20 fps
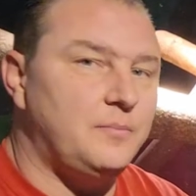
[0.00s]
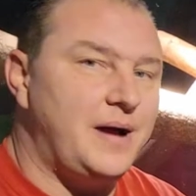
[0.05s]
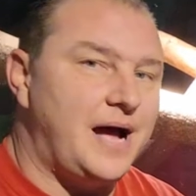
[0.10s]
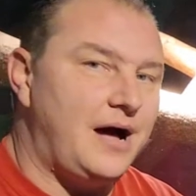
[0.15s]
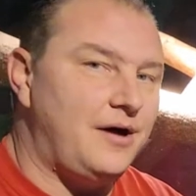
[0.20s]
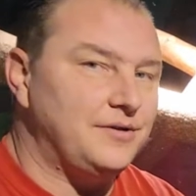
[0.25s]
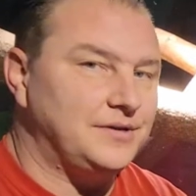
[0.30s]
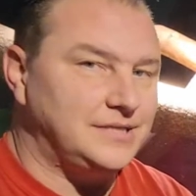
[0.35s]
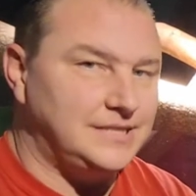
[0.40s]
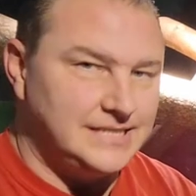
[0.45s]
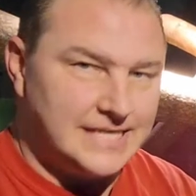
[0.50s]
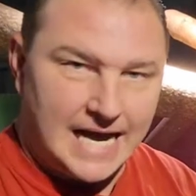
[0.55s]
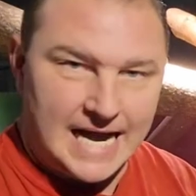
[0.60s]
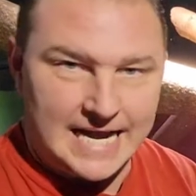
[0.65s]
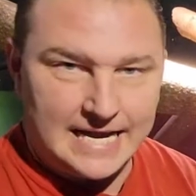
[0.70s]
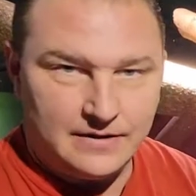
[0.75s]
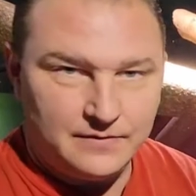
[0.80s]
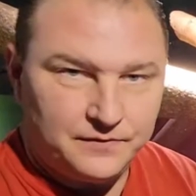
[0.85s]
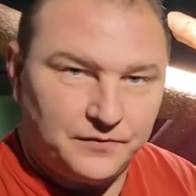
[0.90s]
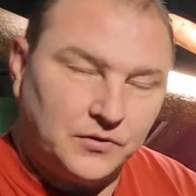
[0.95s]
about
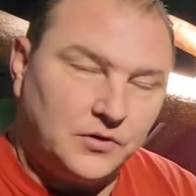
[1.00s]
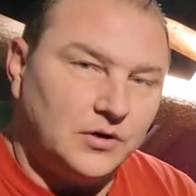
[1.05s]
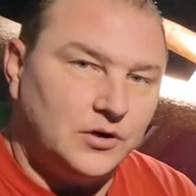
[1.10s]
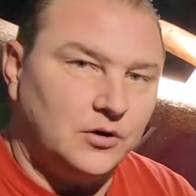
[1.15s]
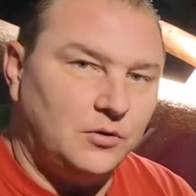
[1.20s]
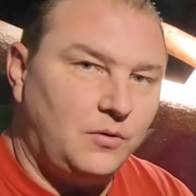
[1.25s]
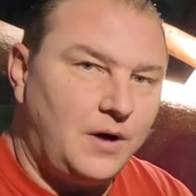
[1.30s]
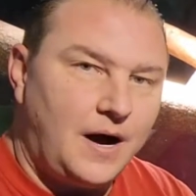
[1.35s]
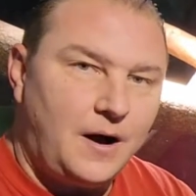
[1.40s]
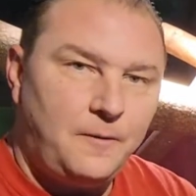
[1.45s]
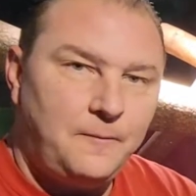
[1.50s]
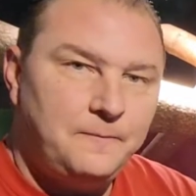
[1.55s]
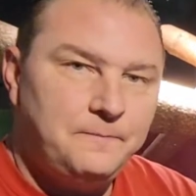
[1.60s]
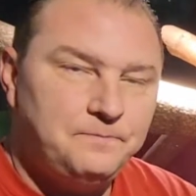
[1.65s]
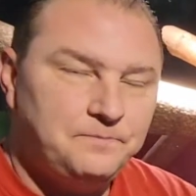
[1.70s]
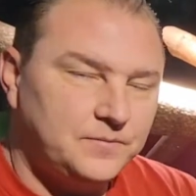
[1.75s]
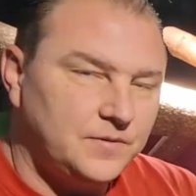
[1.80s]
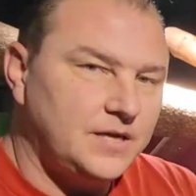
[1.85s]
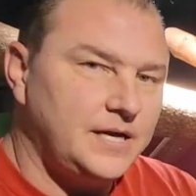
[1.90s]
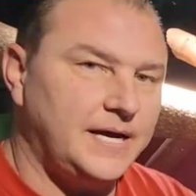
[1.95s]
diet for a little while,
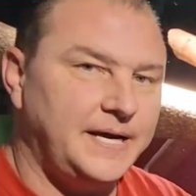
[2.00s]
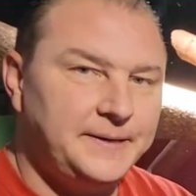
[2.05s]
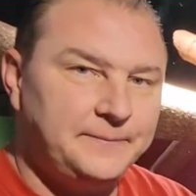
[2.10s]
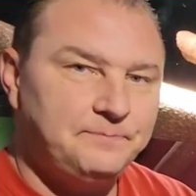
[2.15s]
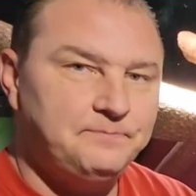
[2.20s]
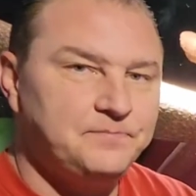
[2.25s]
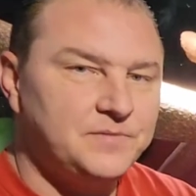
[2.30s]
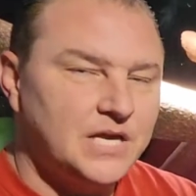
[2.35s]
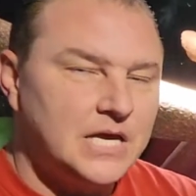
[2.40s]
okay?